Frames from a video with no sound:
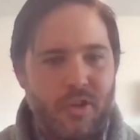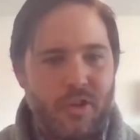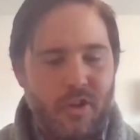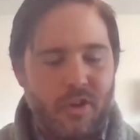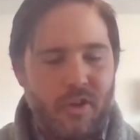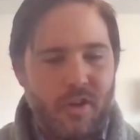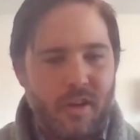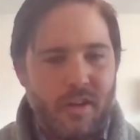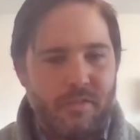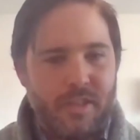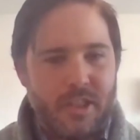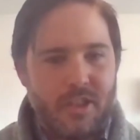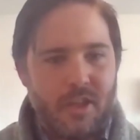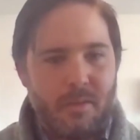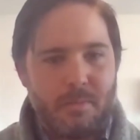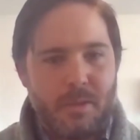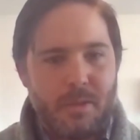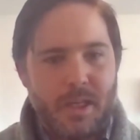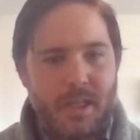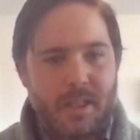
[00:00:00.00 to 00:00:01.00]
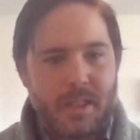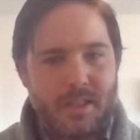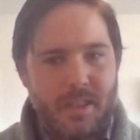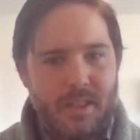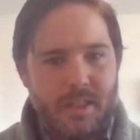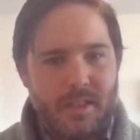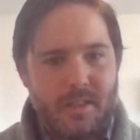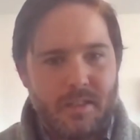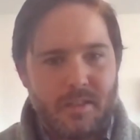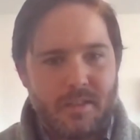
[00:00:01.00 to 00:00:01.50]
return of these objects
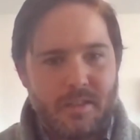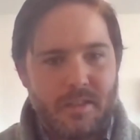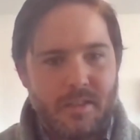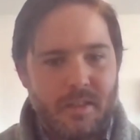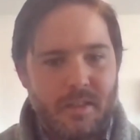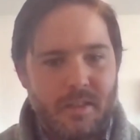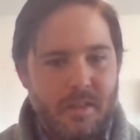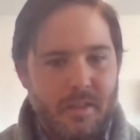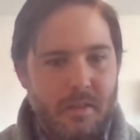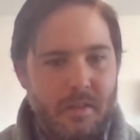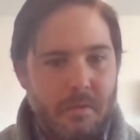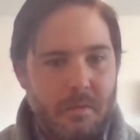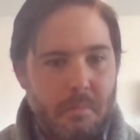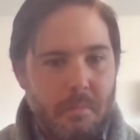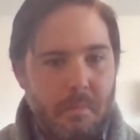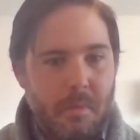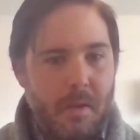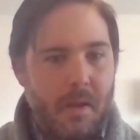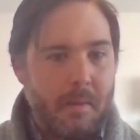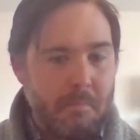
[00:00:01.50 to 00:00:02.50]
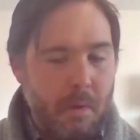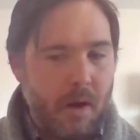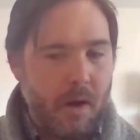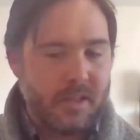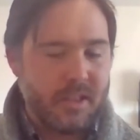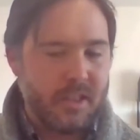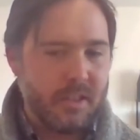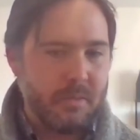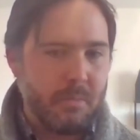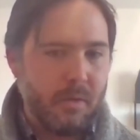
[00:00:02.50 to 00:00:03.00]
is
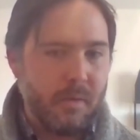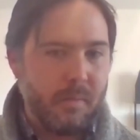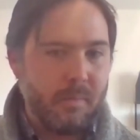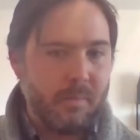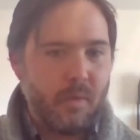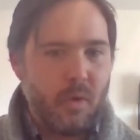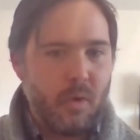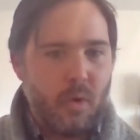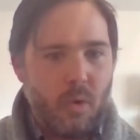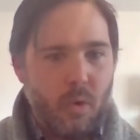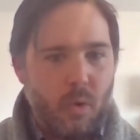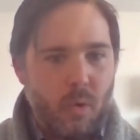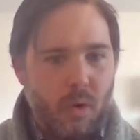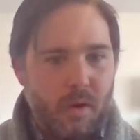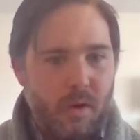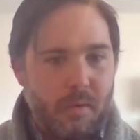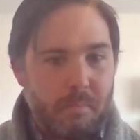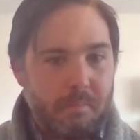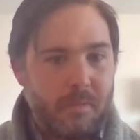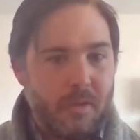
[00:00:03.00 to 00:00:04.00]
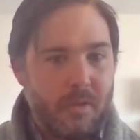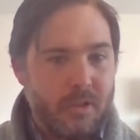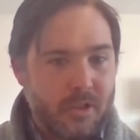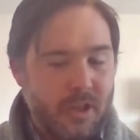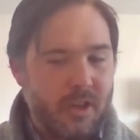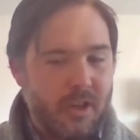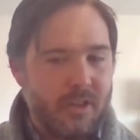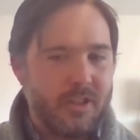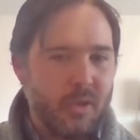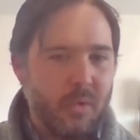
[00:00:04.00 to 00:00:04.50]
impossible, or there's
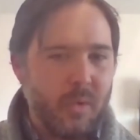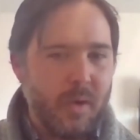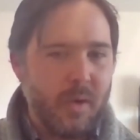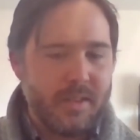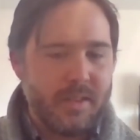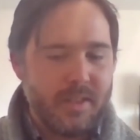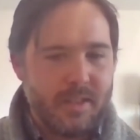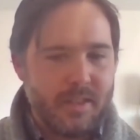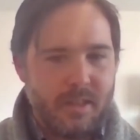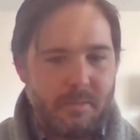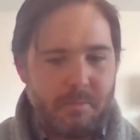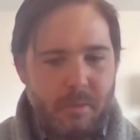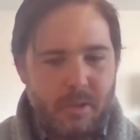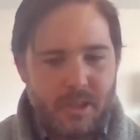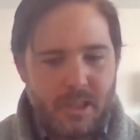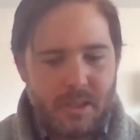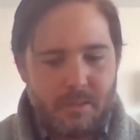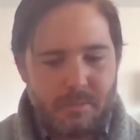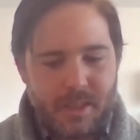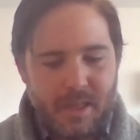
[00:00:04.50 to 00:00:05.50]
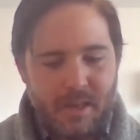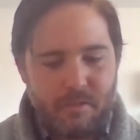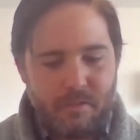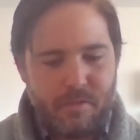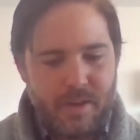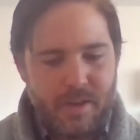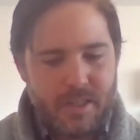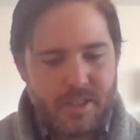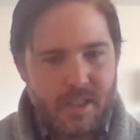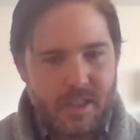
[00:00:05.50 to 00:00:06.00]
consequences that museums can't
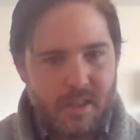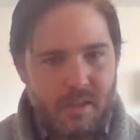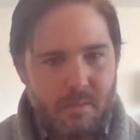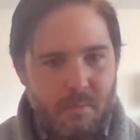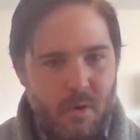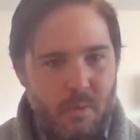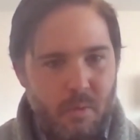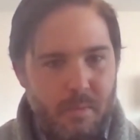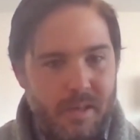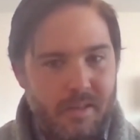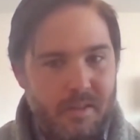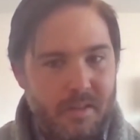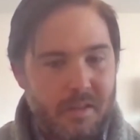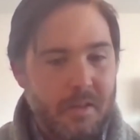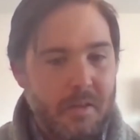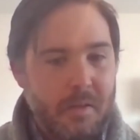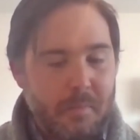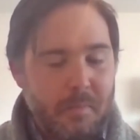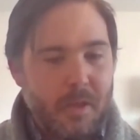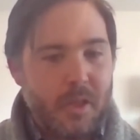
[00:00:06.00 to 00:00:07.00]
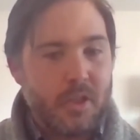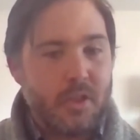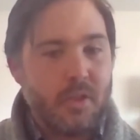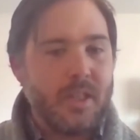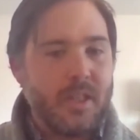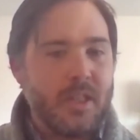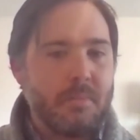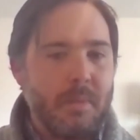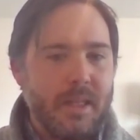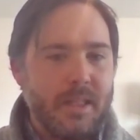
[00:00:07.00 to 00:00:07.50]
face at the moment. So
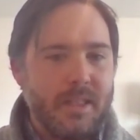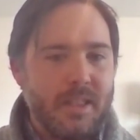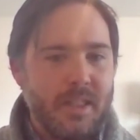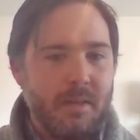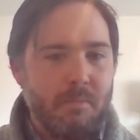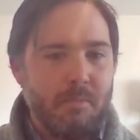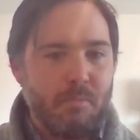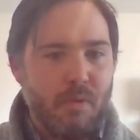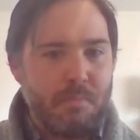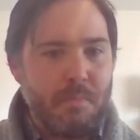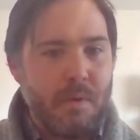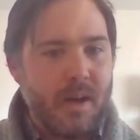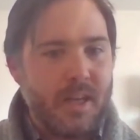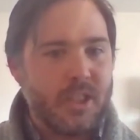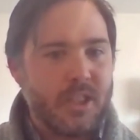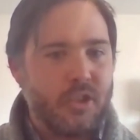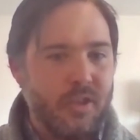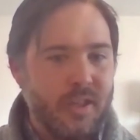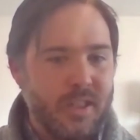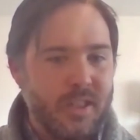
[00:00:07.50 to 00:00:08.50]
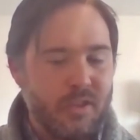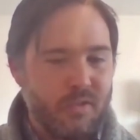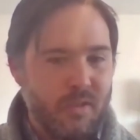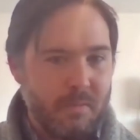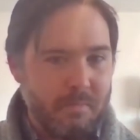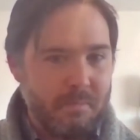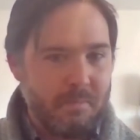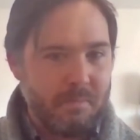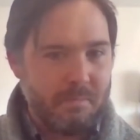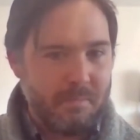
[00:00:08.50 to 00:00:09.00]
this might seem preposterous
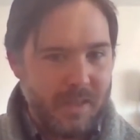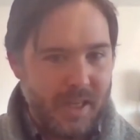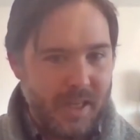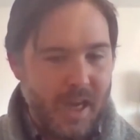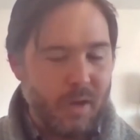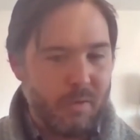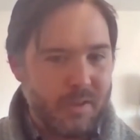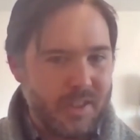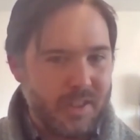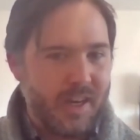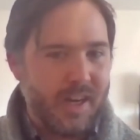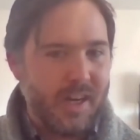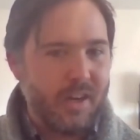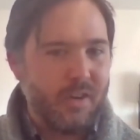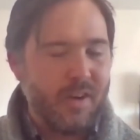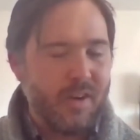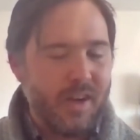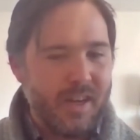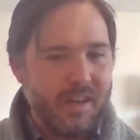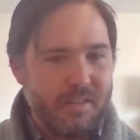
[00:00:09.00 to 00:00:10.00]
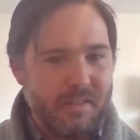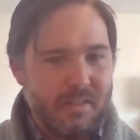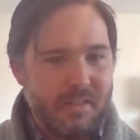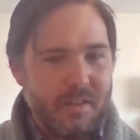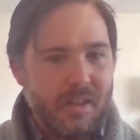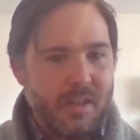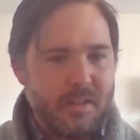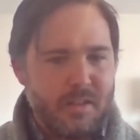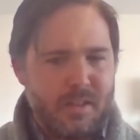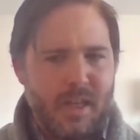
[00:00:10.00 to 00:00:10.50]
from the outside, right?
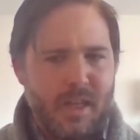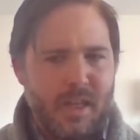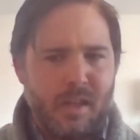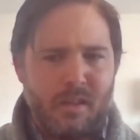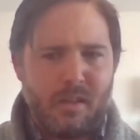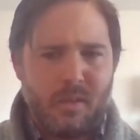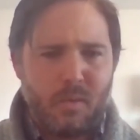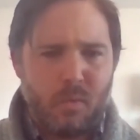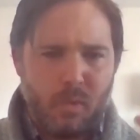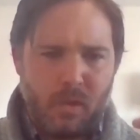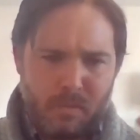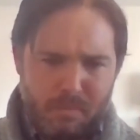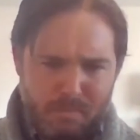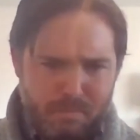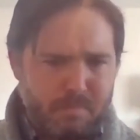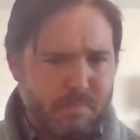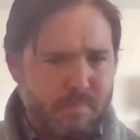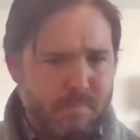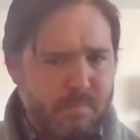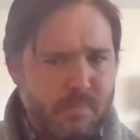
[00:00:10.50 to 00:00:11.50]
Saying, well,